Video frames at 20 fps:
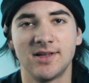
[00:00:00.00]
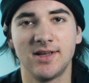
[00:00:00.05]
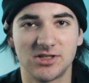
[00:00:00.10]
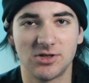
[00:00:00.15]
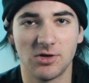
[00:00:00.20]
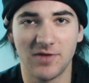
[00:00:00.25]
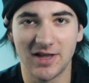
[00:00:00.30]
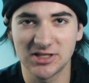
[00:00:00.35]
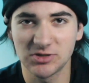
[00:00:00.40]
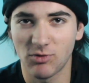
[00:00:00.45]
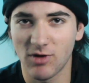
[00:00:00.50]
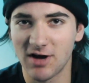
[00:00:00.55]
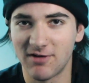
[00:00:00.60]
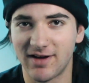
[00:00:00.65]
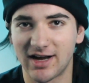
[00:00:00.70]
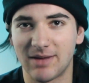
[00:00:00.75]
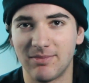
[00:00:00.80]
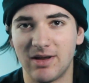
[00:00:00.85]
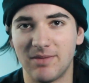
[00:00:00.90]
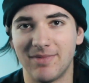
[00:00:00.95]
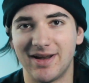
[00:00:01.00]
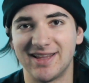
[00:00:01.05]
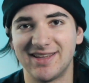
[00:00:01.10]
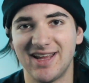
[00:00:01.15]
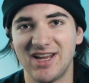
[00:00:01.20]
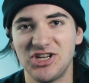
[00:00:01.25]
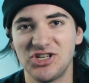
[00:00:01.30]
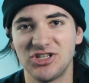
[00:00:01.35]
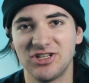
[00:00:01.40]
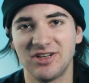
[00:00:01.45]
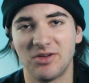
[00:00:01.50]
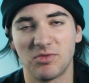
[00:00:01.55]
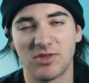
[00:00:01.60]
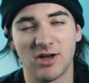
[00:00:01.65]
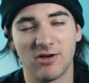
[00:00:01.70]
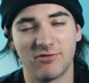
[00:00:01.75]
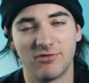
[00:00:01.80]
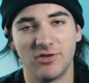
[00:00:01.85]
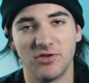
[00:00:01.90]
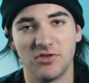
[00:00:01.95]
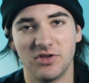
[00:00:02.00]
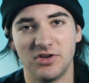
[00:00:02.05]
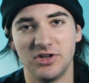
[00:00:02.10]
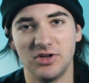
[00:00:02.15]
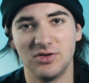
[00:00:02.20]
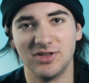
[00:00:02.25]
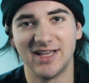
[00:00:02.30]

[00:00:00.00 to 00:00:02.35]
So that's why I recommend meditation, and without further ado,